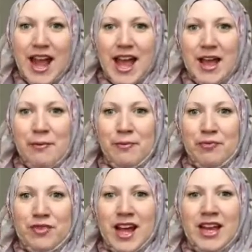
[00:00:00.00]

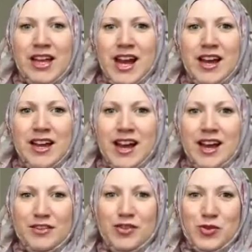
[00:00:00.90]
And I
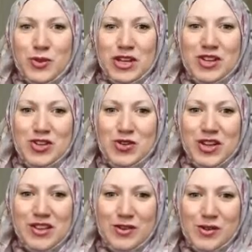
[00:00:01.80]
kind of just wanted to
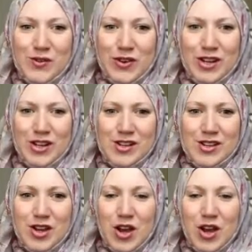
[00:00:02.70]
treat those first